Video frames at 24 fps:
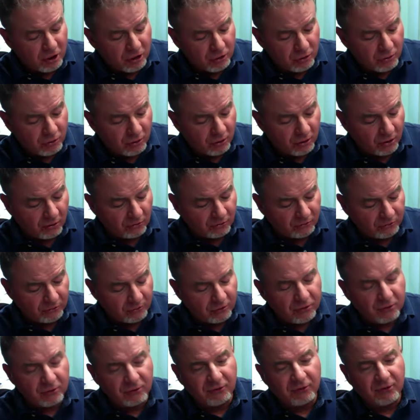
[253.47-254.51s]
You can also
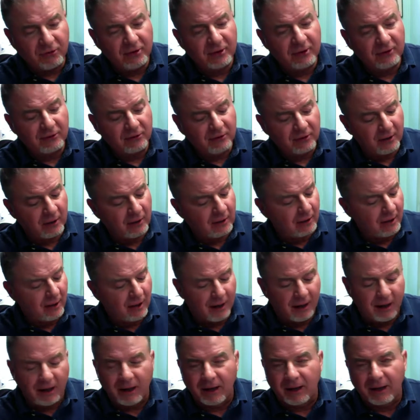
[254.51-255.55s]
use this.
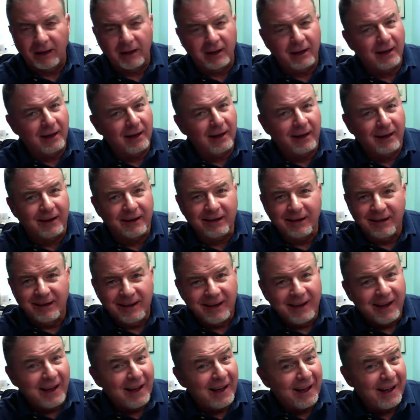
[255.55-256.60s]

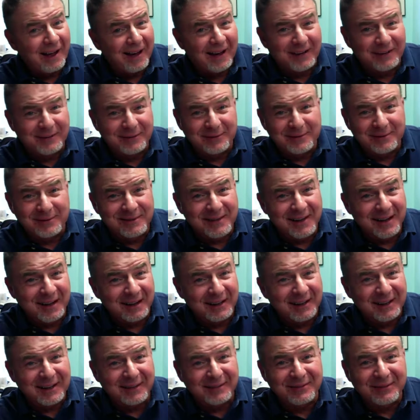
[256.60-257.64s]
I do
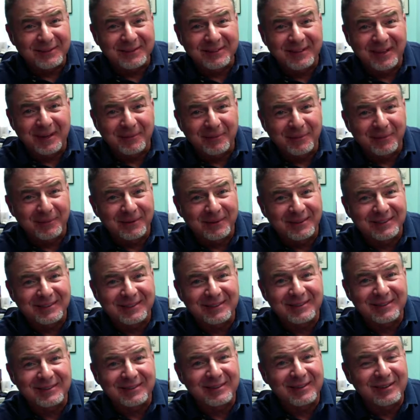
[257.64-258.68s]
not have the temperament to
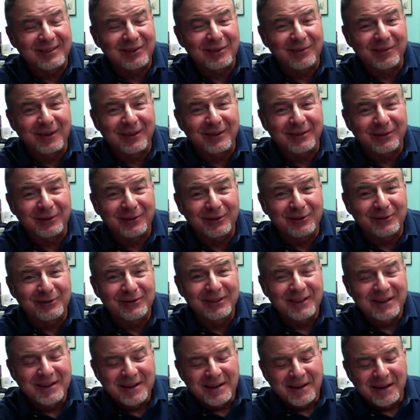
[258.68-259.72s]
use these on my toes,